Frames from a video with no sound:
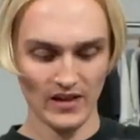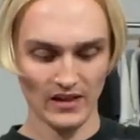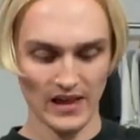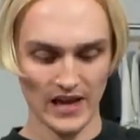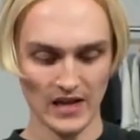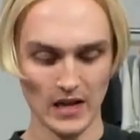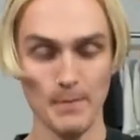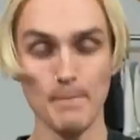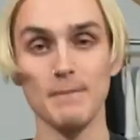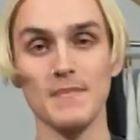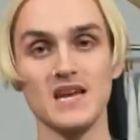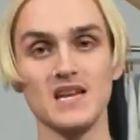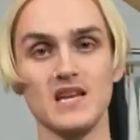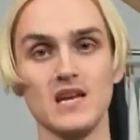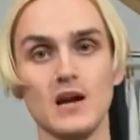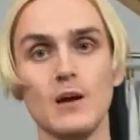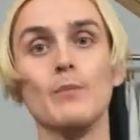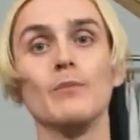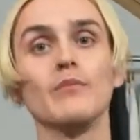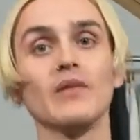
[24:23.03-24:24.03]
like a
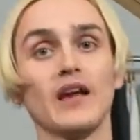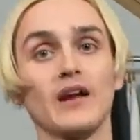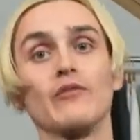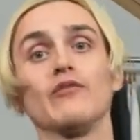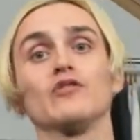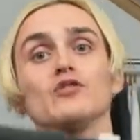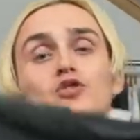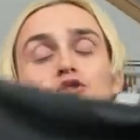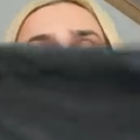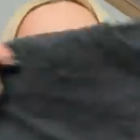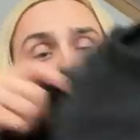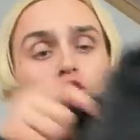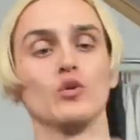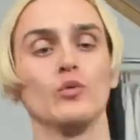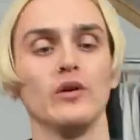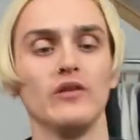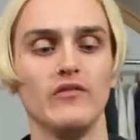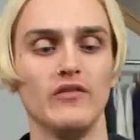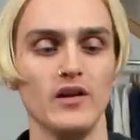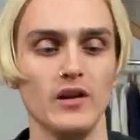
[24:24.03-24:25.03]
medium, like for sure
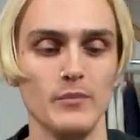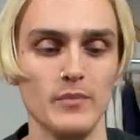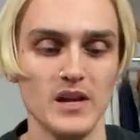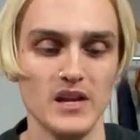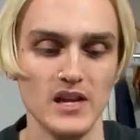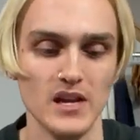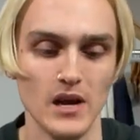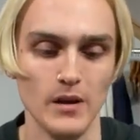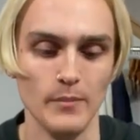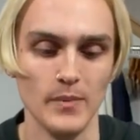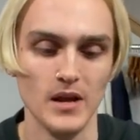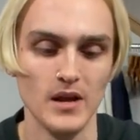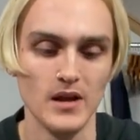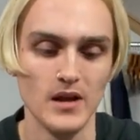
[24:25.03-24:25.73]
would fit a medium.